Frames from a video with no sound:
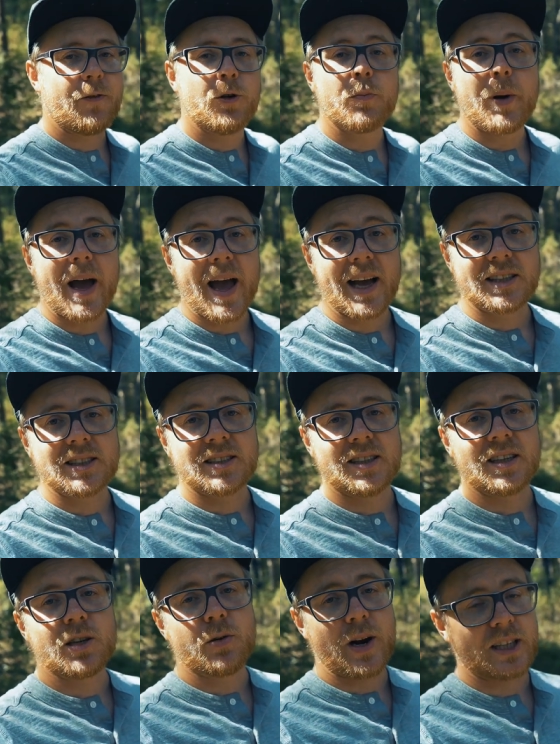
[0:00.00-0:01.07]
if you by
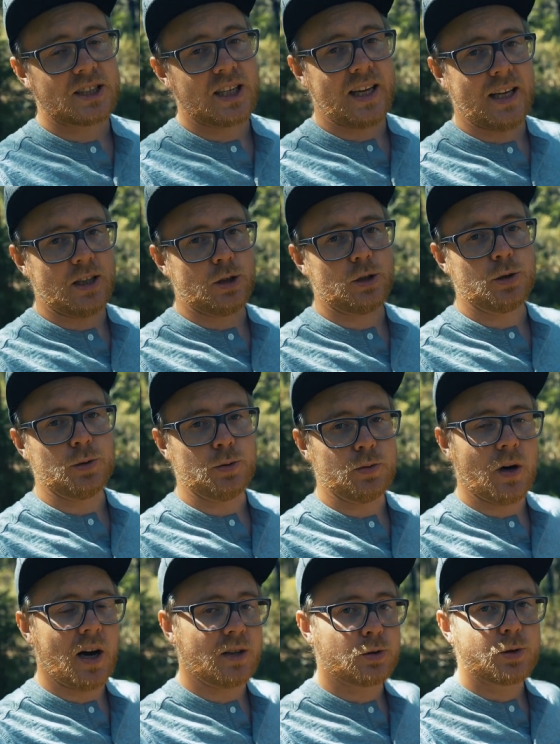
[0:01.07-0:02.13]
accident crash it into
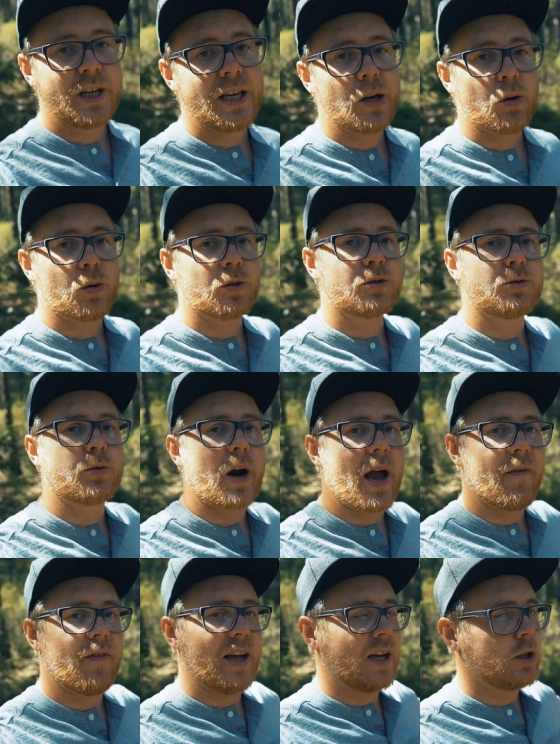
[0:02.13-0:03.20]
a tree or
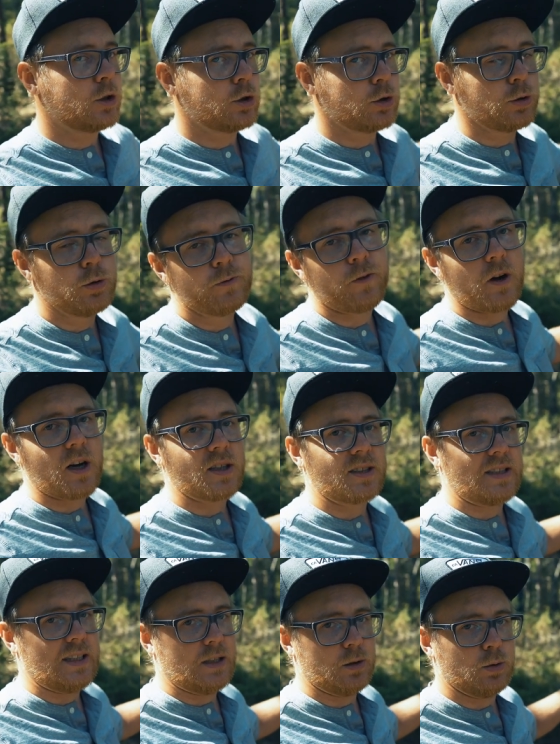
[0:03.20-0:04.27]
drive it too fast
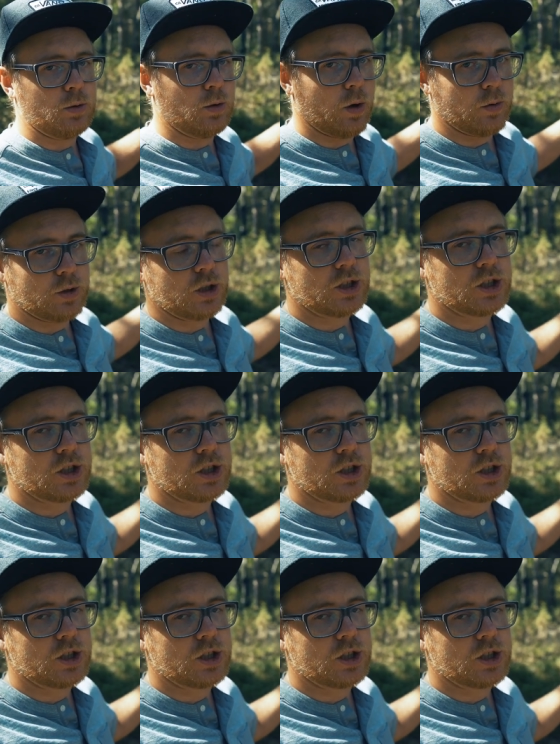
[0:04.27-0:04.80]
into those